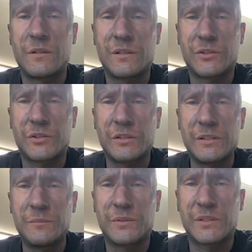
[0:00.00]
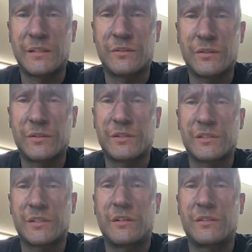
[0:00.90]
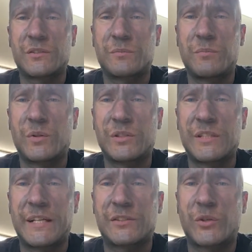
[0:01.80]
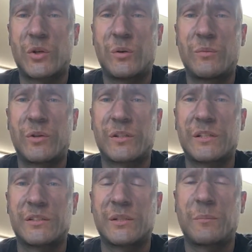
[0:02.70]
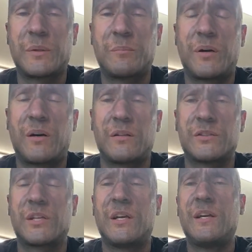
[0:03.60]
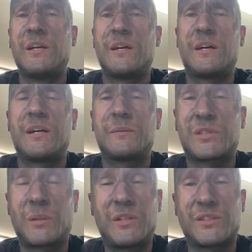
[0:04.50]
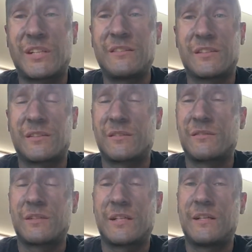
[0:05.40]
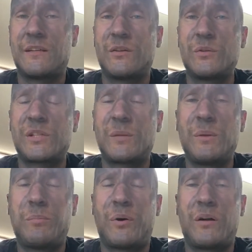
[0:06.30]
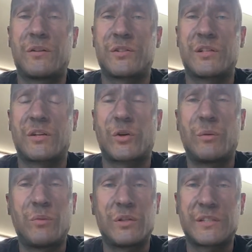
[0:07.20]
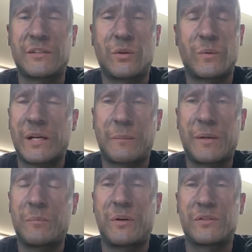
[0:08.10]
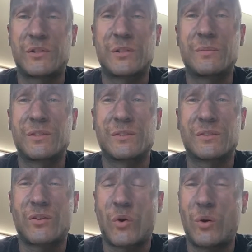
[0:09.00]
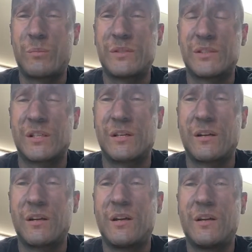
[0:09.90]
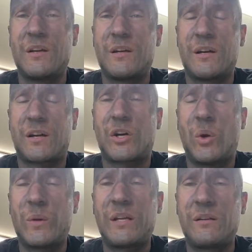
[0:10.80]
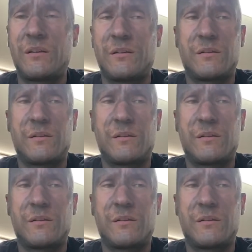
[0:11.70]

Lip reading: Shalib Santos says, are all smokestacks chrome or can some be polished? Some are stainless, and those can be polished. The chrome ones, I don't recommend polishing them because chrome is a coating.